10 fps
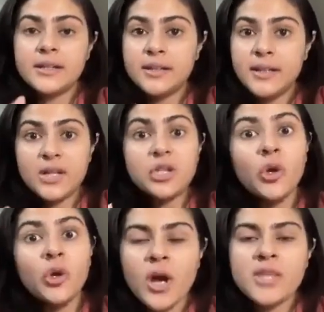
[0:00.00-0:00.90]
that
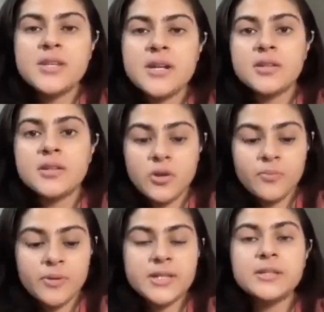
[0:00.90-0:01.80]
you consider as your
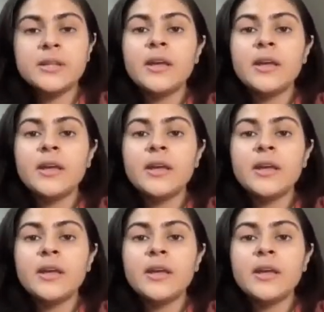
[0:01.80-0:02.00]
breast.